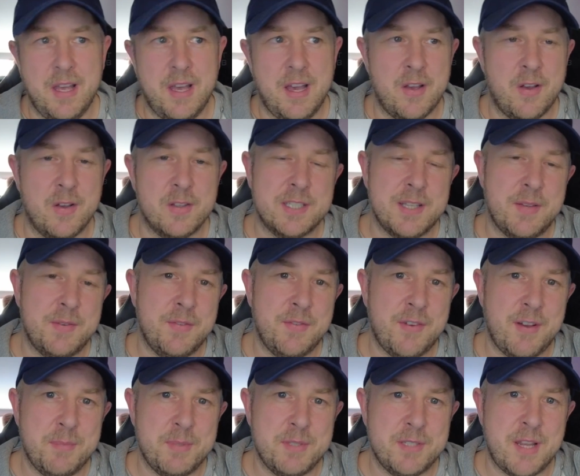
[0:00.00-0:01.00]
I got
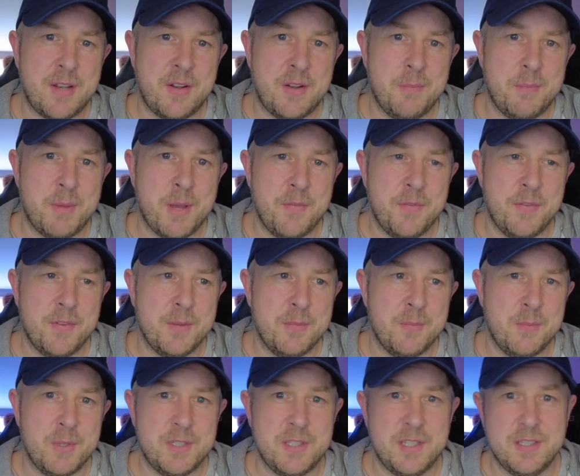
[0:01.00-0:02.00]
75% on both of
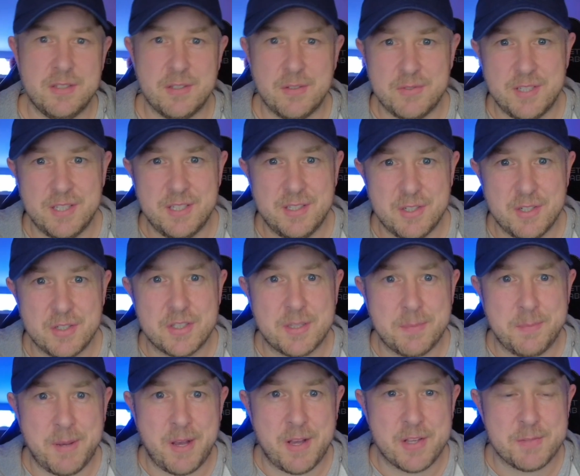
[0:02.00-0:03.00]
them, which is obviously just
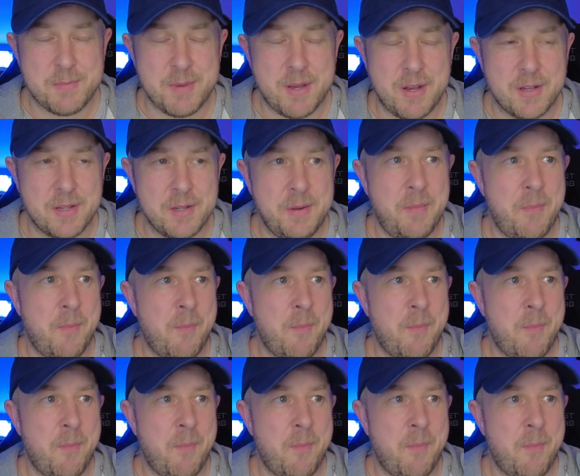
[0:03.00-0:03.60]
the pass mark.